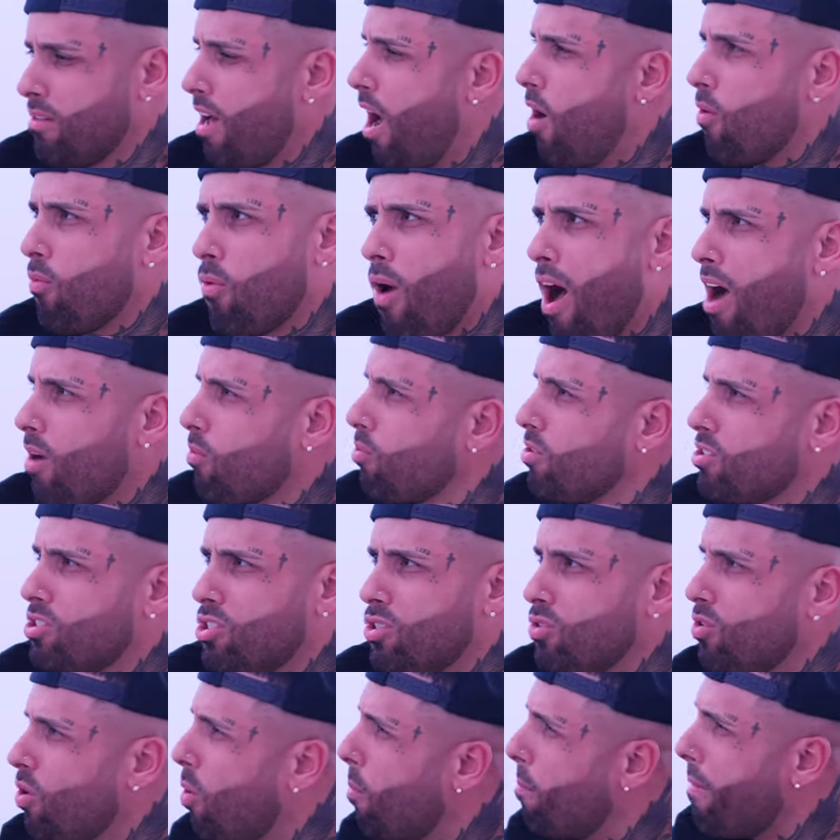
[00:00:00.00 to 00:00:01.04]
I'll rock with
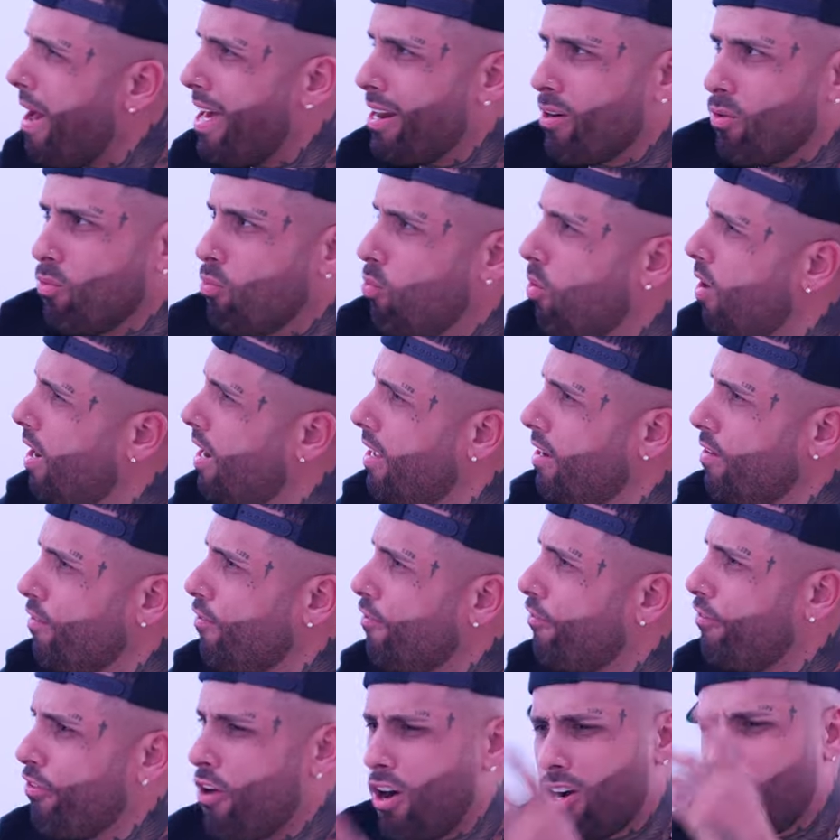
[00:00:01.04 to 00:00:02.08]
you no matter what.
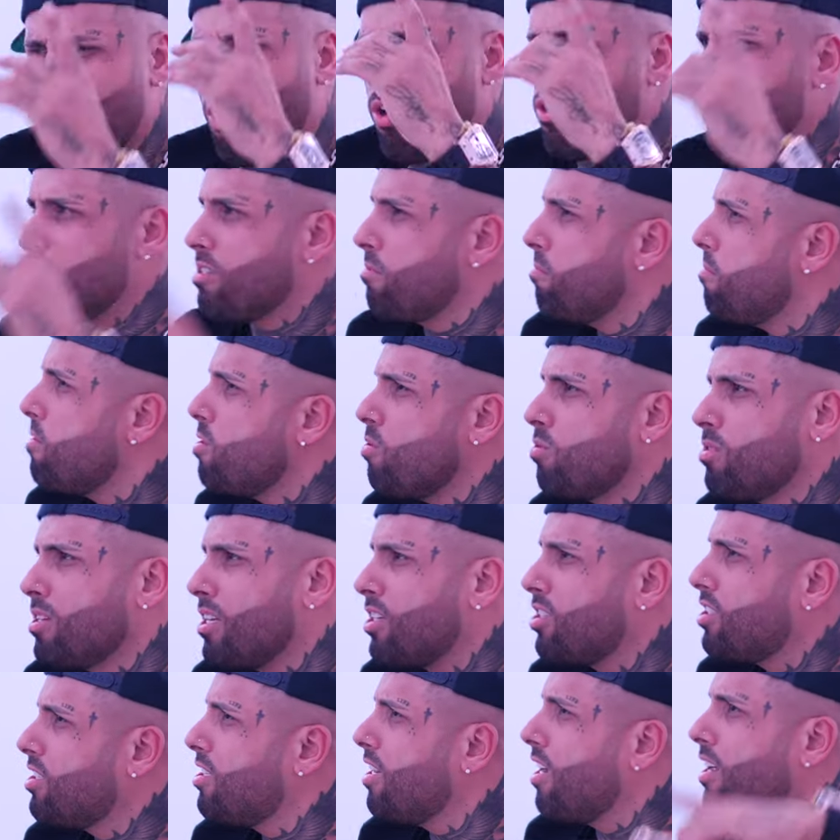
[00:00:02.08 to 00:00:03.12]
Fuck mm. all this mm.
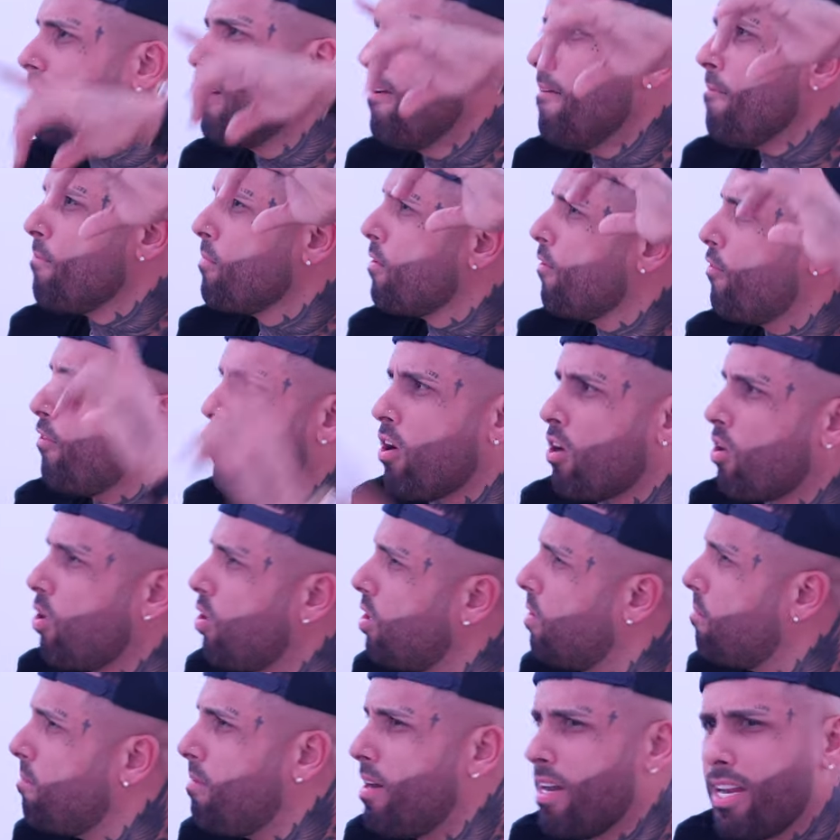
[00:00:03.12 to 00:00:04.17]
music shit. Fuck
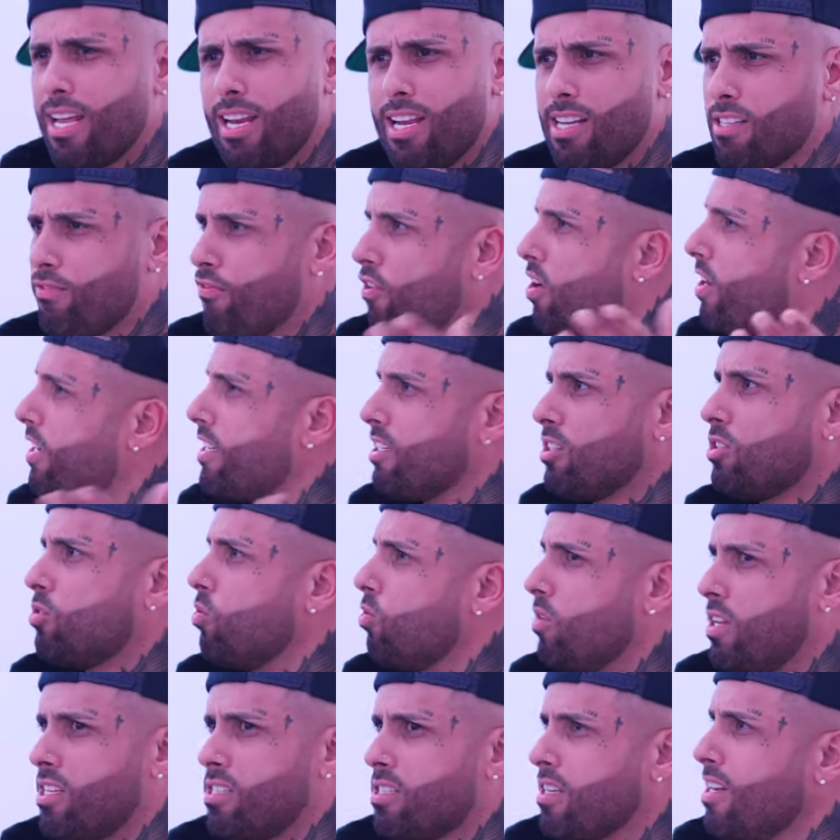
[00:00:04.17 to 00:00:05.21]
all the money. Mm. Let's fucking
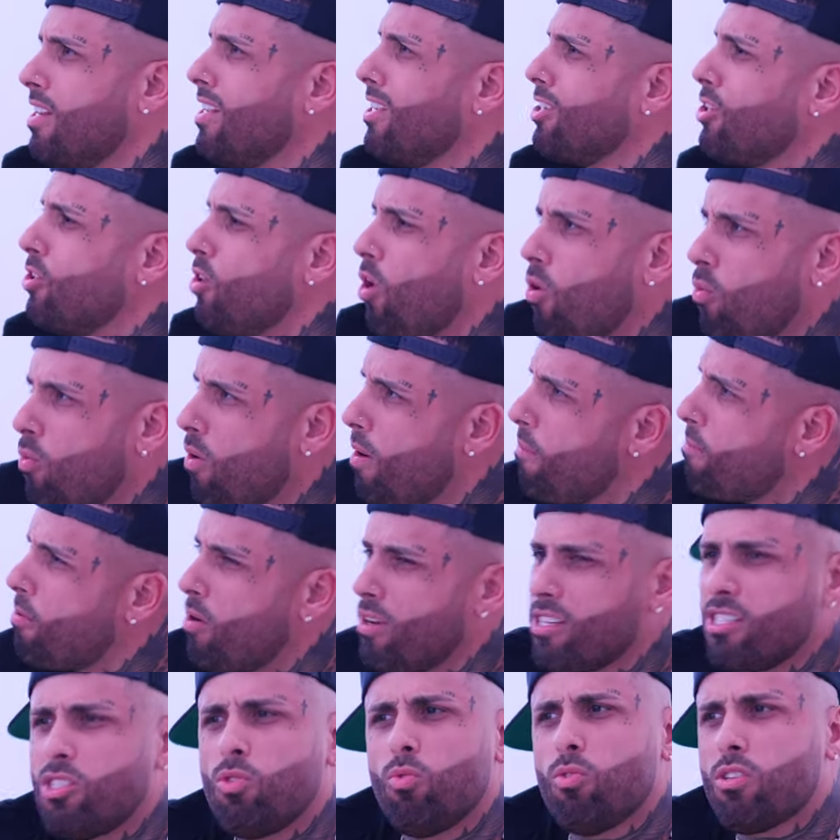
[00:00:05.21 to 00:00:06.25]
do. Let's. You know what, bro?
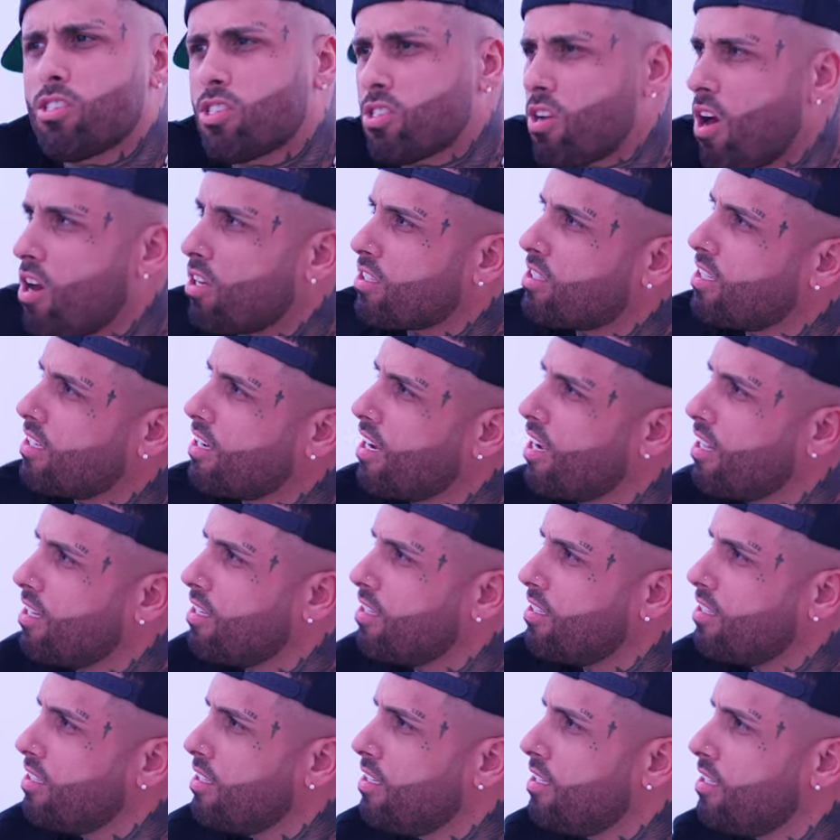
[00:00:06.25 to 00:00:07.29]
Let's do a song together.
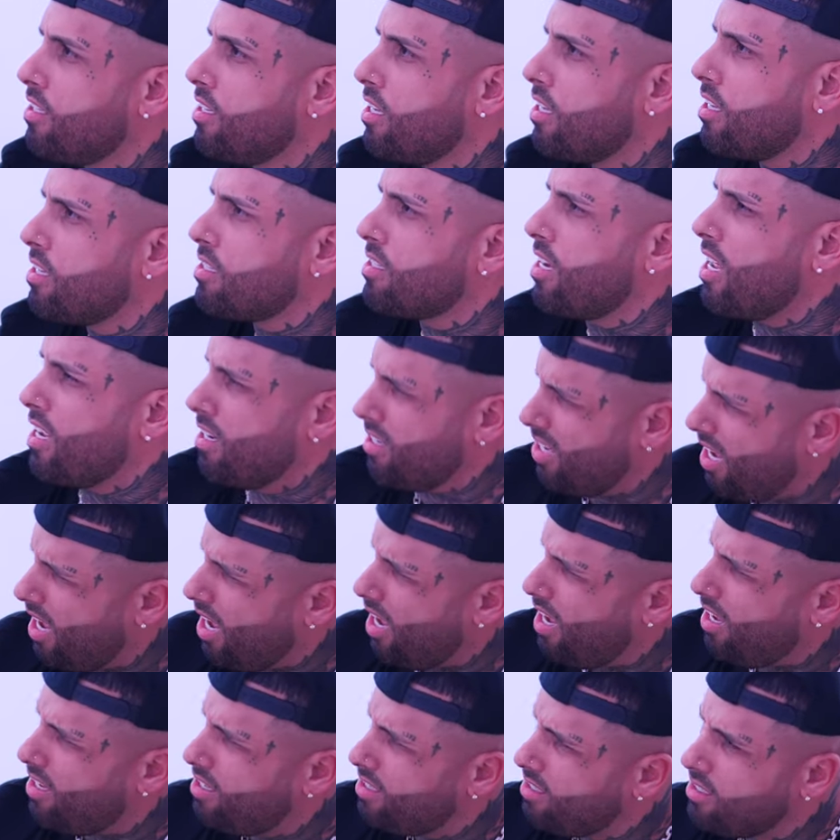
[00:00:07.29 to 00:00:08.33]
And he's like, yeah,
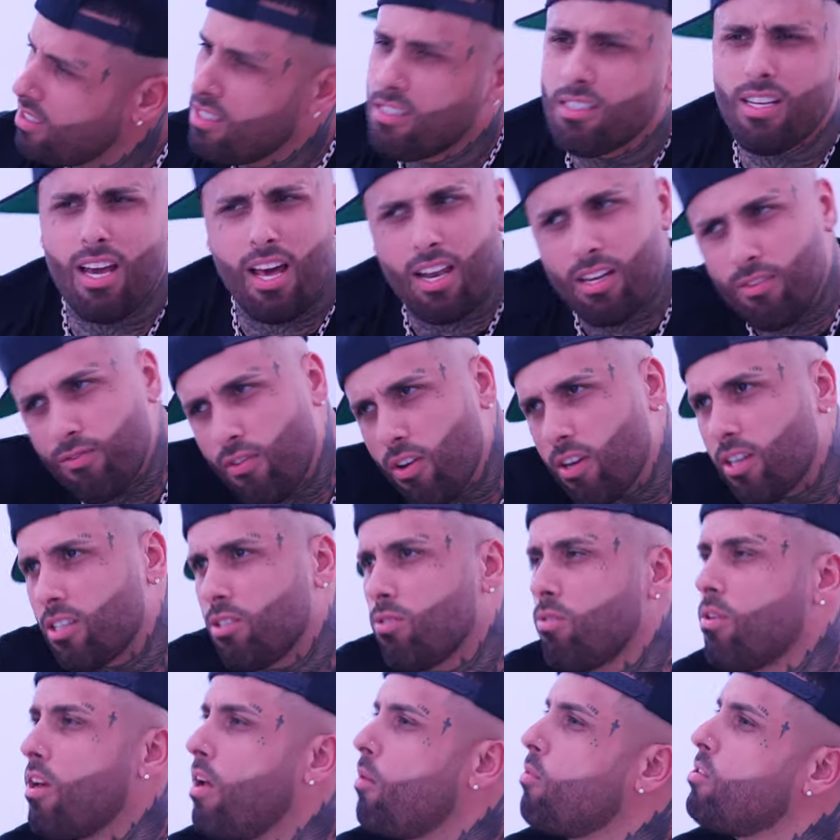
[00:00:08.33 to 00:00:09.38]
yeah. Let's fucking
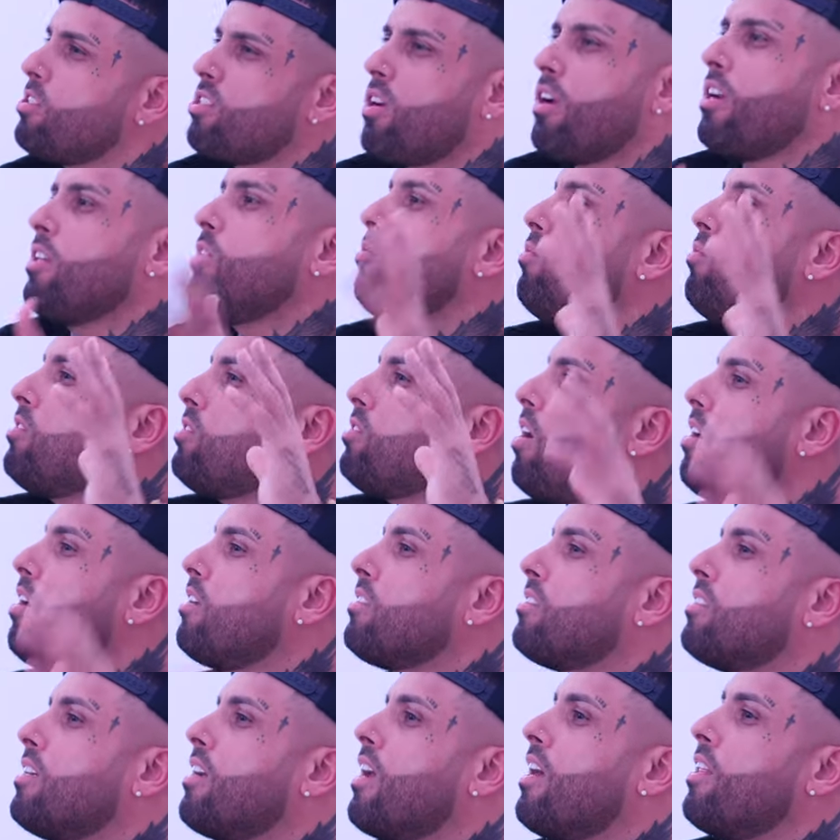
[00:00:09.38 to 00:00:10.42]
do it. And we started doing songs
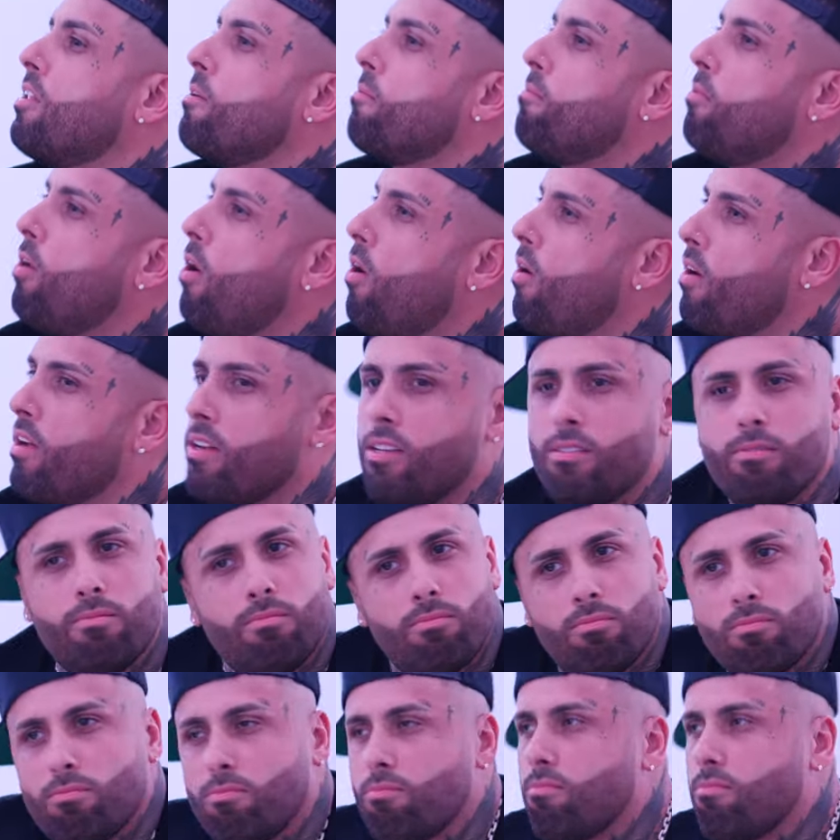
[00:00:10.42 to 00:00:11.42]
together, bro. And